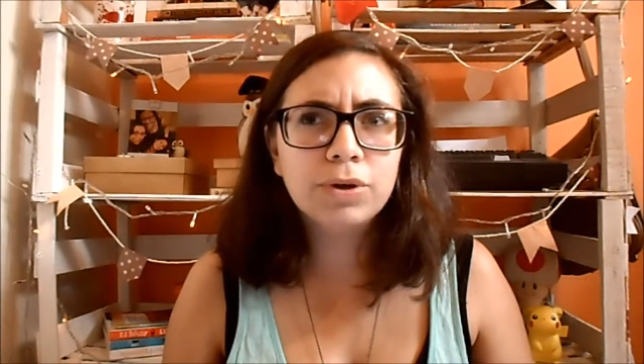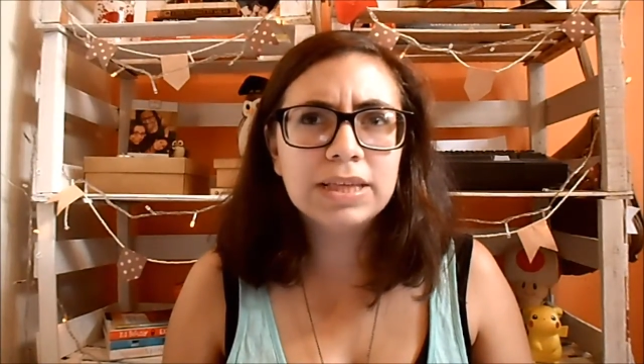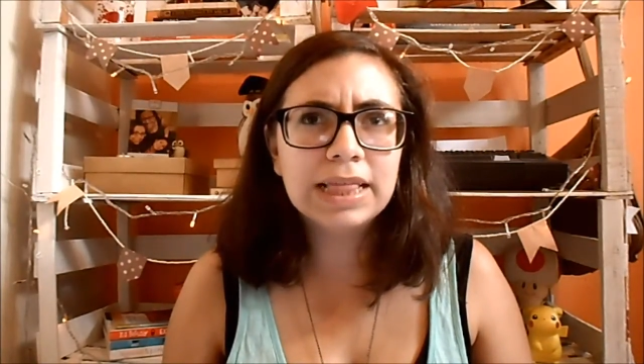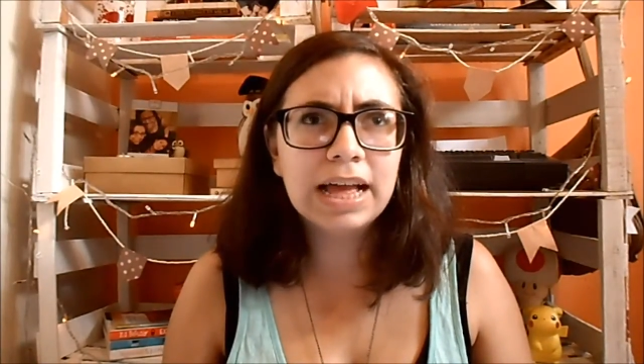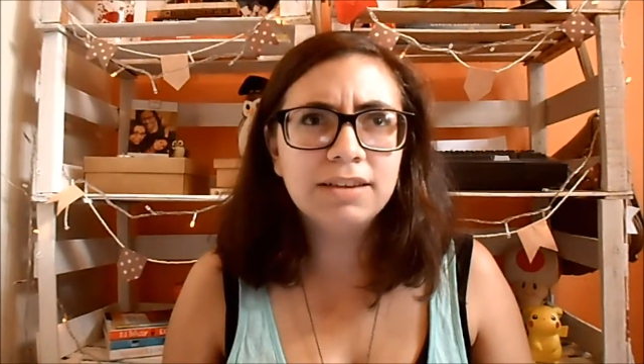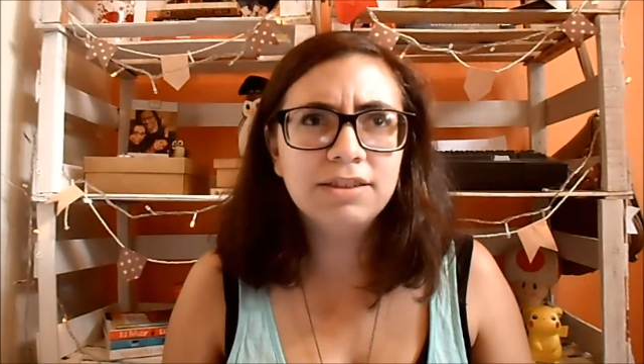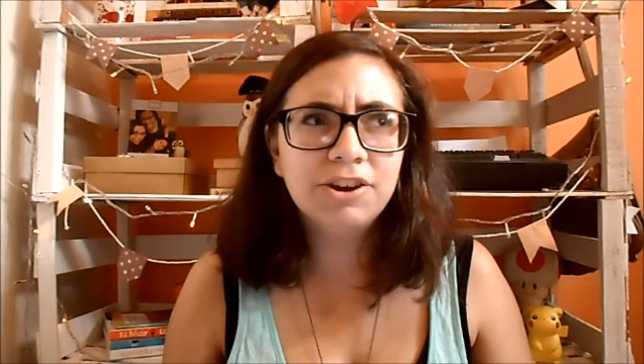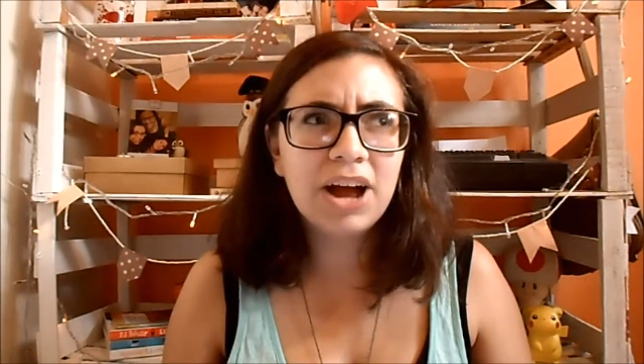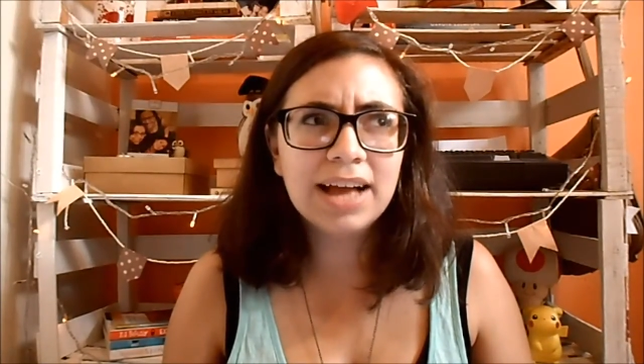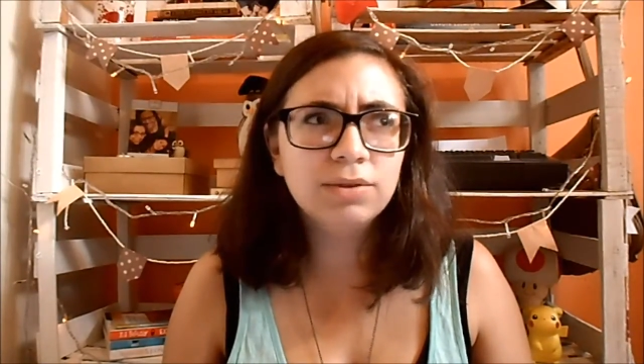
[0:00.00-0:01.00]
was it last
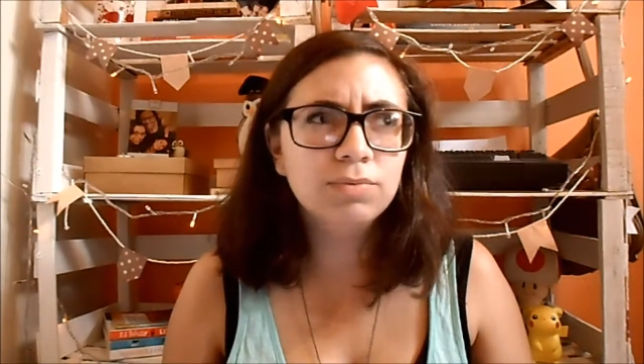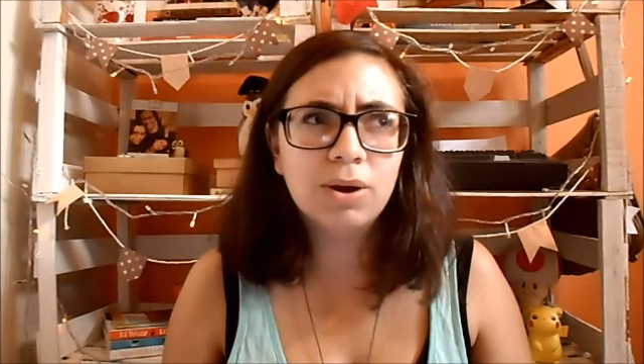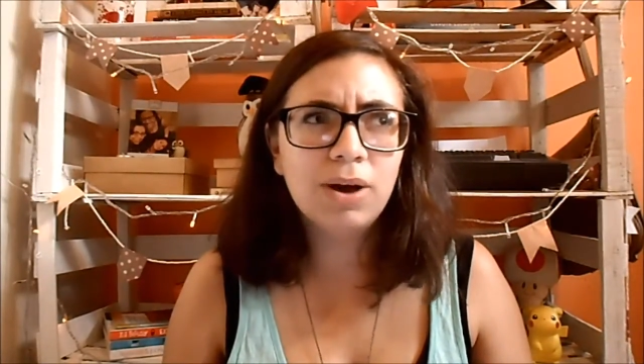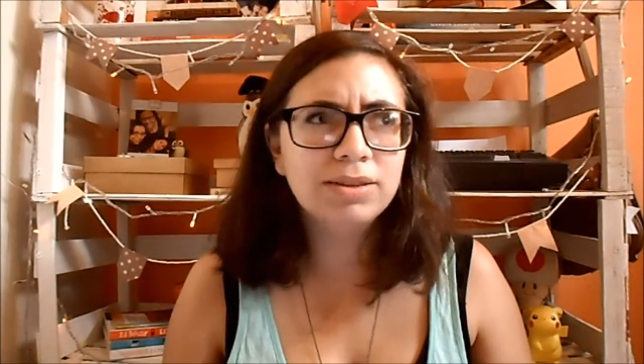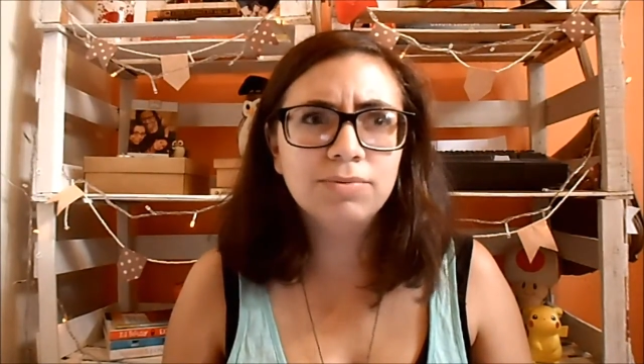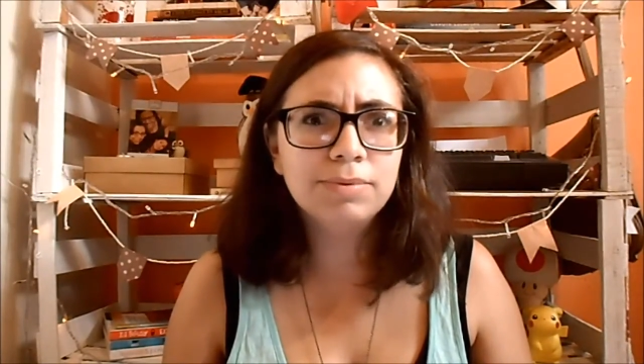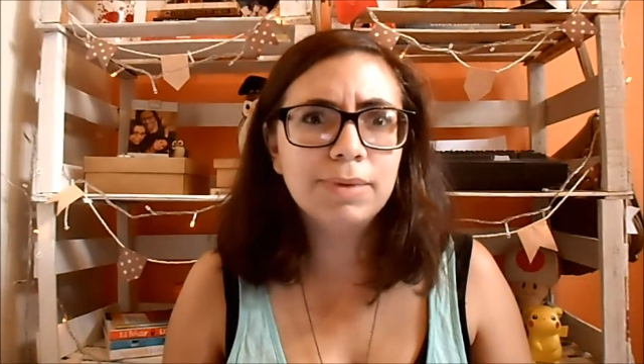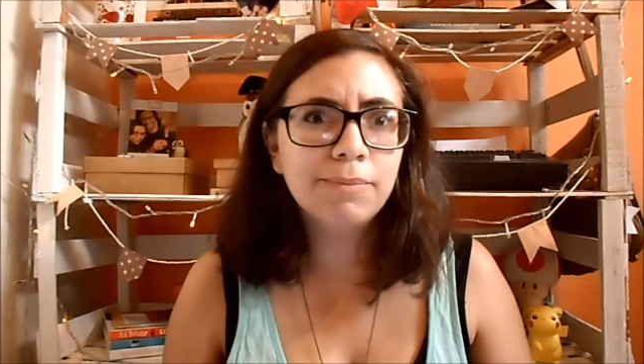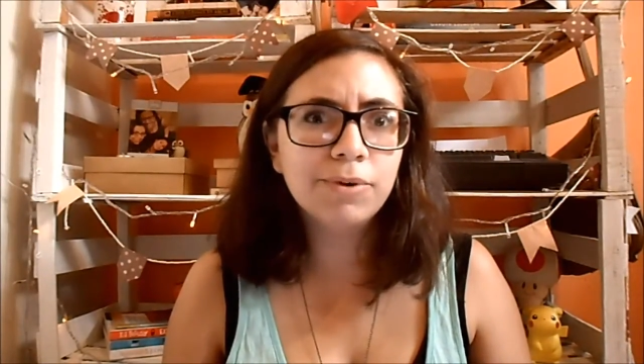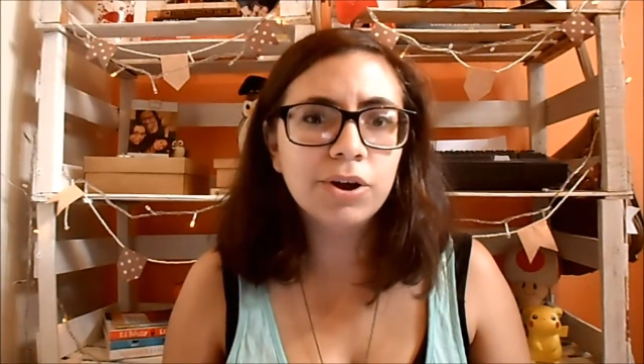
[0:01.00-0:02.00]
year? I don't know. I don't
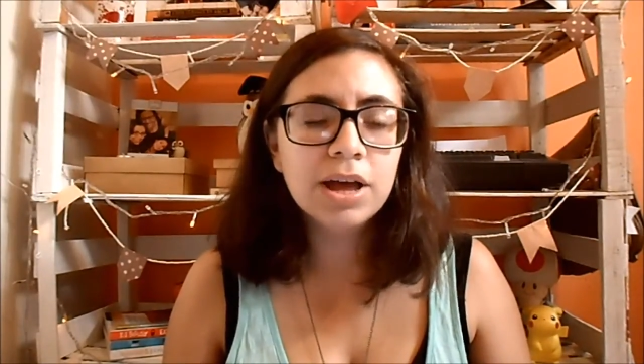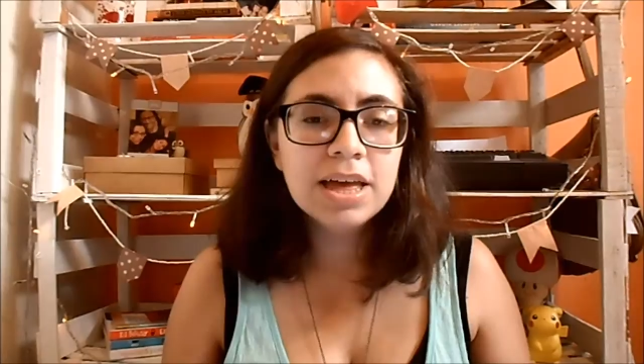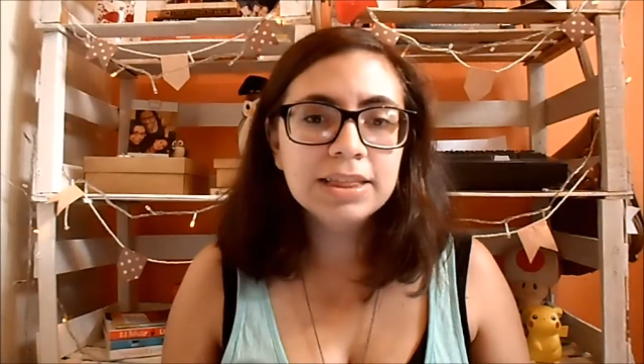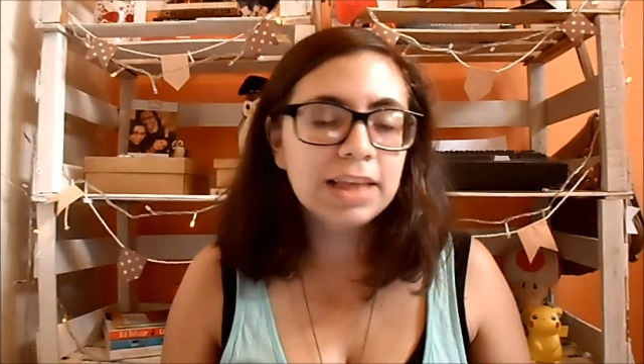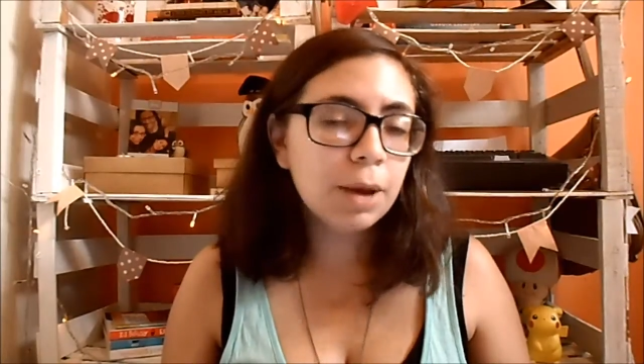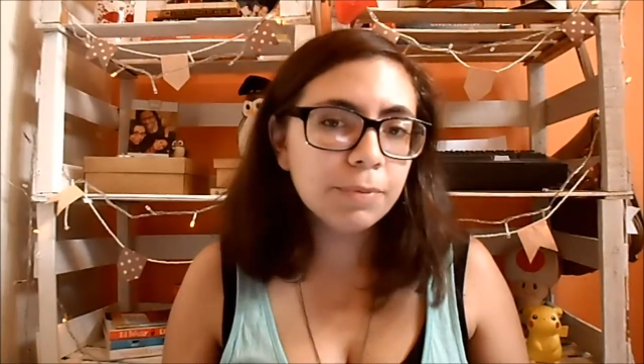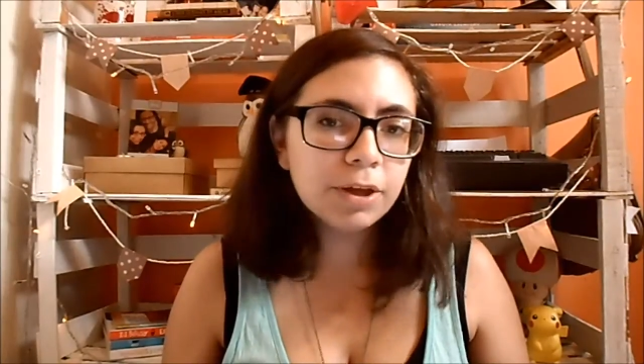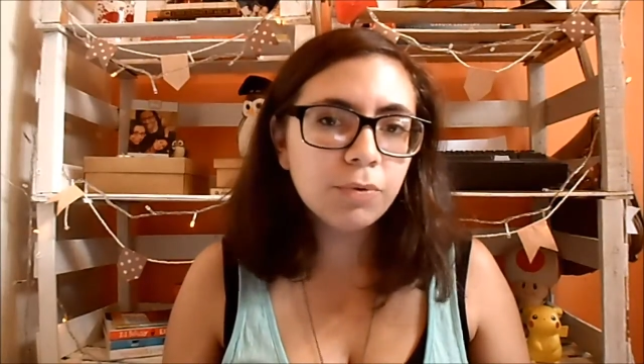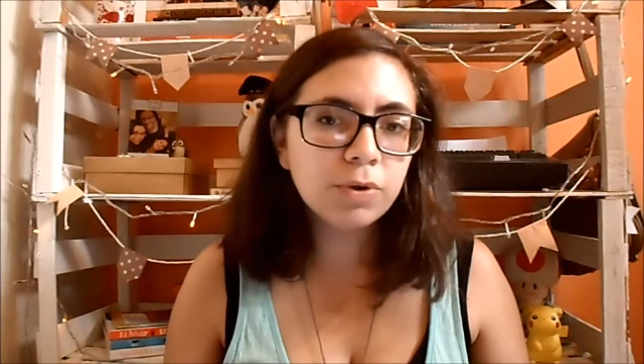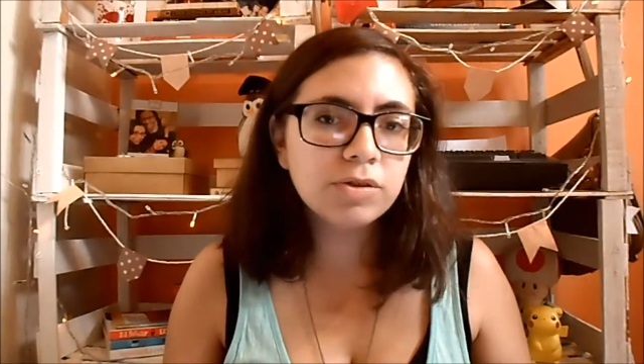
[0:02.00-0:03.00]
remember.
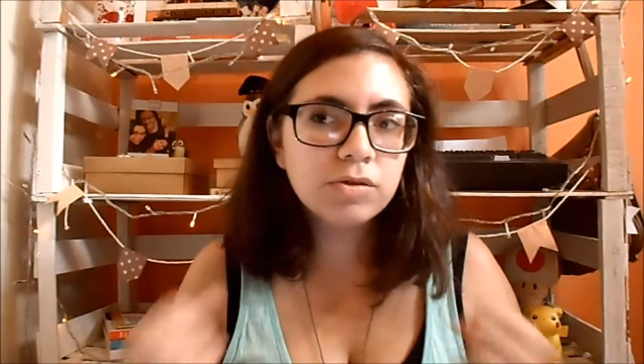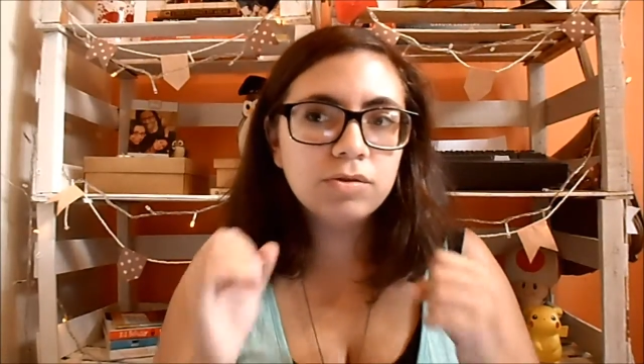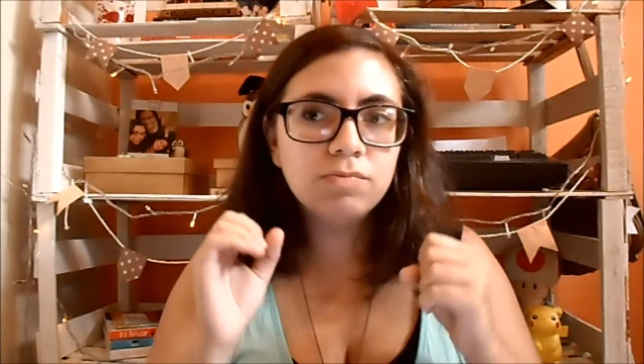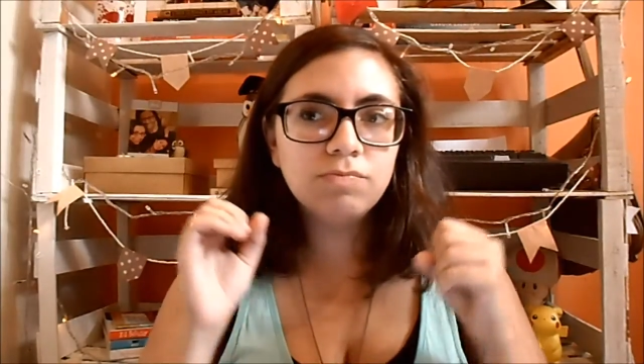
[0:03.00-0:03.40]
Tumblr was...